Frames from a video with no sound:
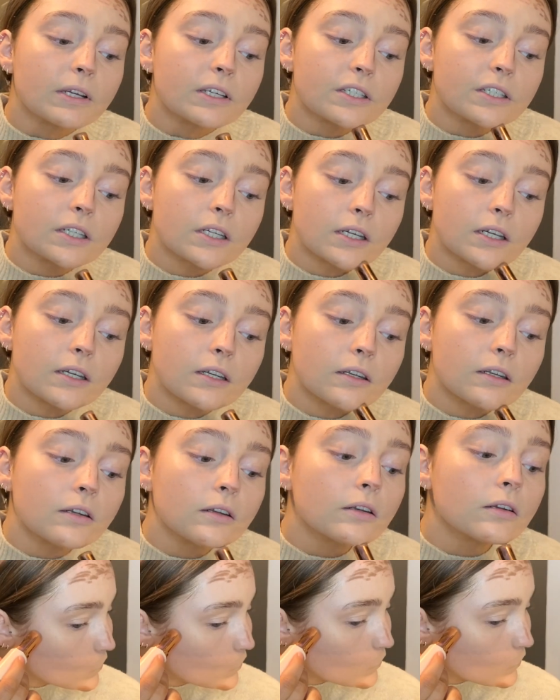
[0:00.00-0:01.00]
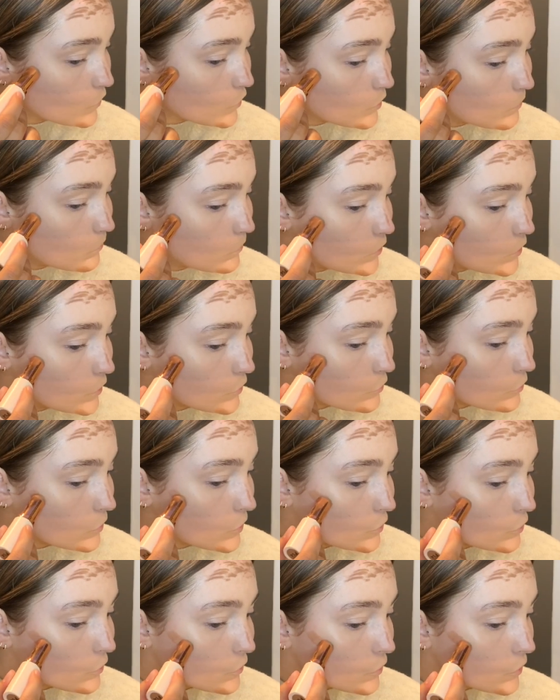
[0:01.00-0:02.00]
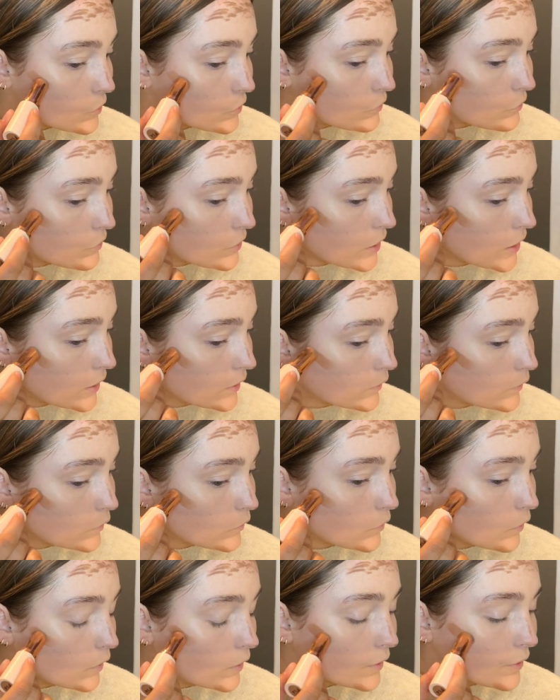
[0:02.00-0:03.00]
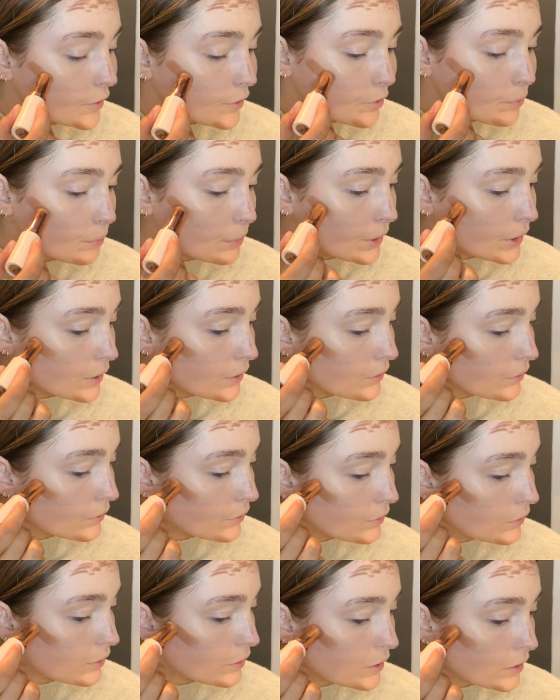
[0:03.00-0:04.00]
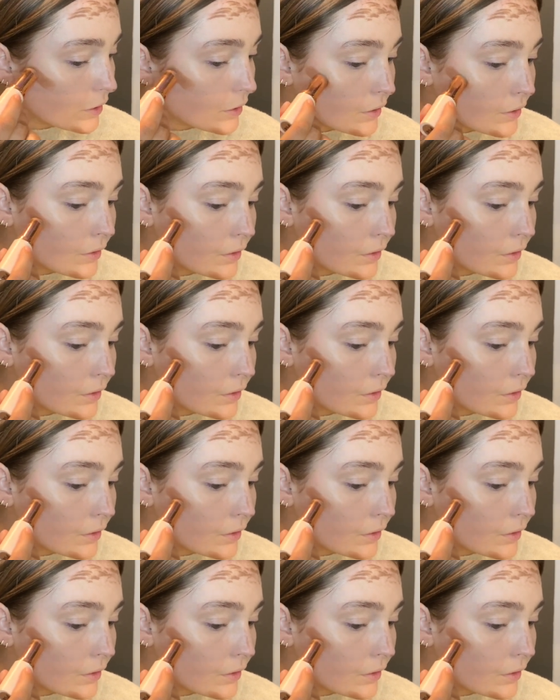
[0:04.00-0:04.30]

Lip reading: chin, and then I'm literally just going to add the tiniest bit here.